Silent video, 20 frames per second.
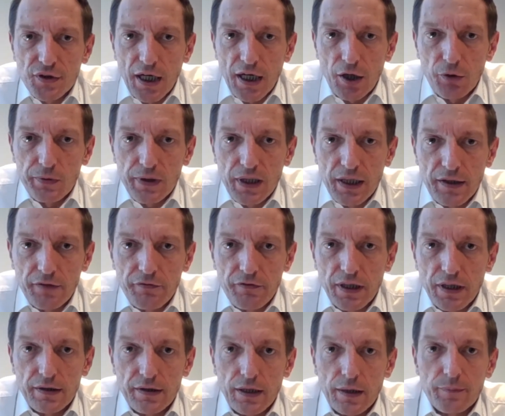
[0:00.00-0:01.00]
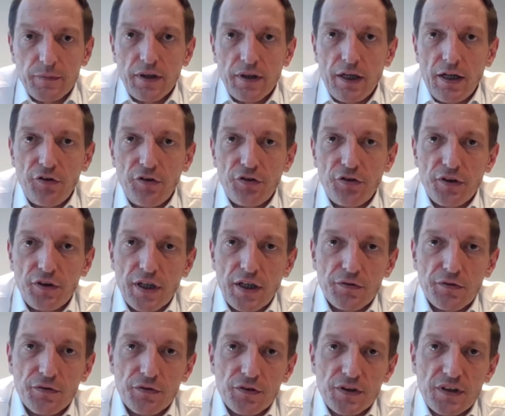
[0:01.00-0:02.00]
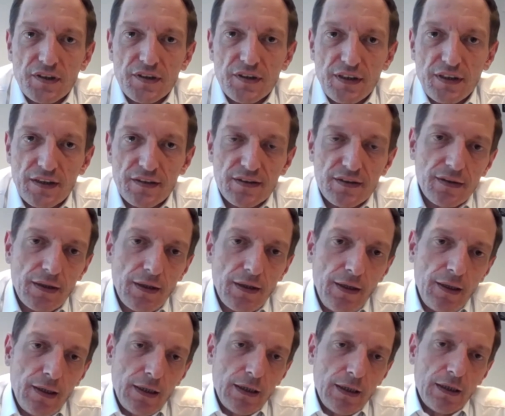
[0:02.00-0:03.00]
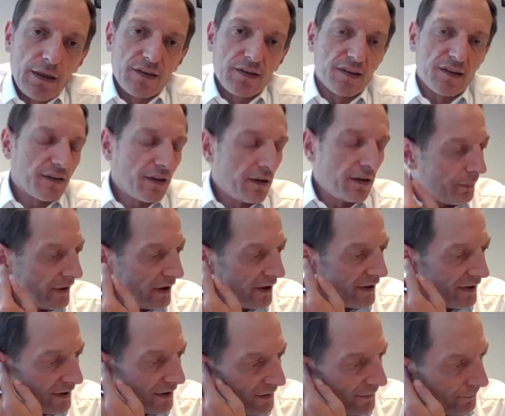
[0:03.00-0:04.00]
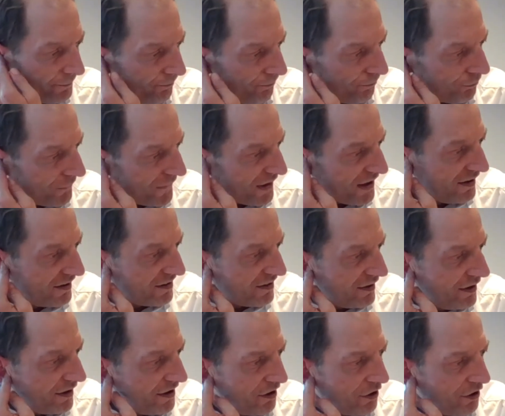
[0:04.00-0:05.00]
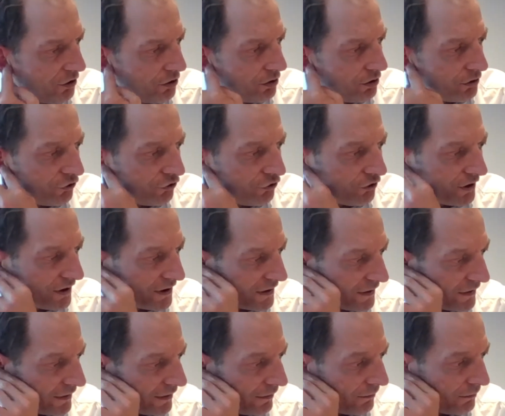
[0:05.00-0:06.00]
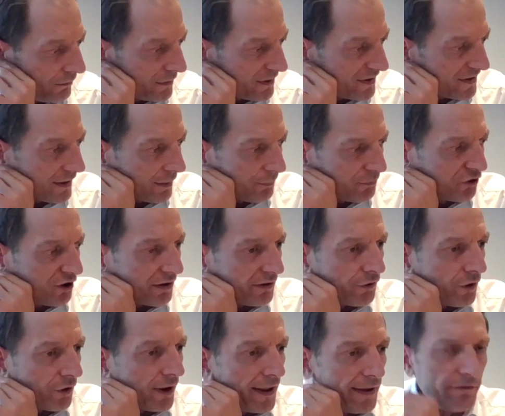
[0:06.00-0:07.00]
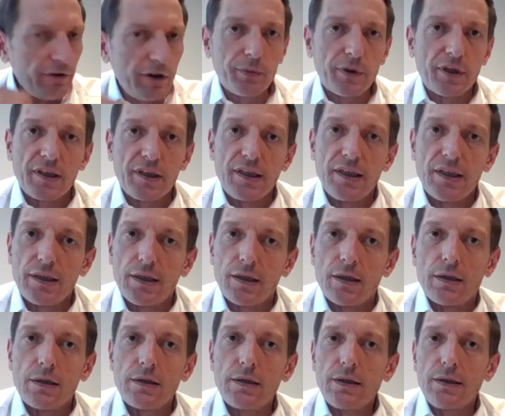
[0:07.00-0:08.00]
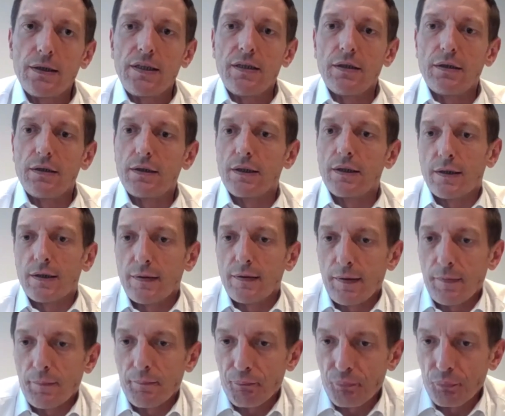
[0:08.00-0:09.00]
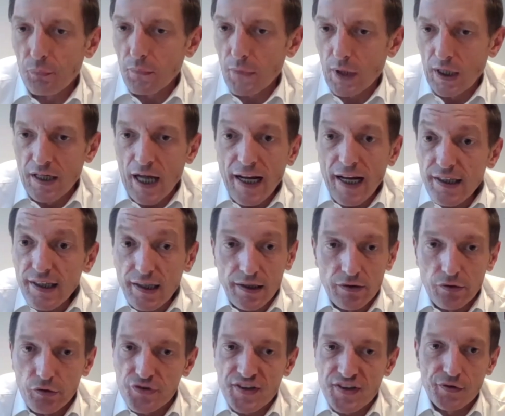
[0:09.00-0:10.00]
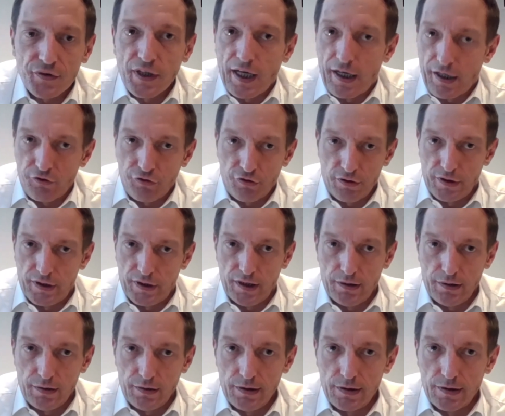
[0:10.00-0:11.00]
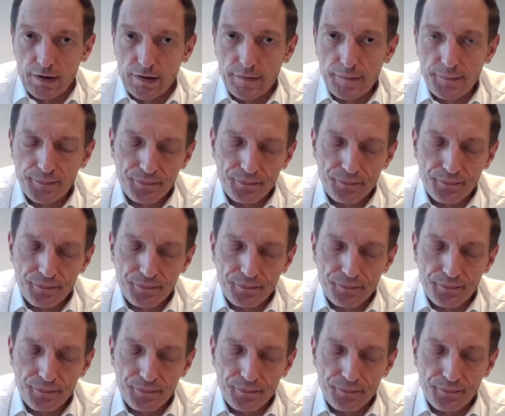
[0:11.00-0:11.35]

How it can we adapt in Asian countries? Yes, sustainability is a huge um, subject for everybody uh, in the um, in any industry actually. Yeah.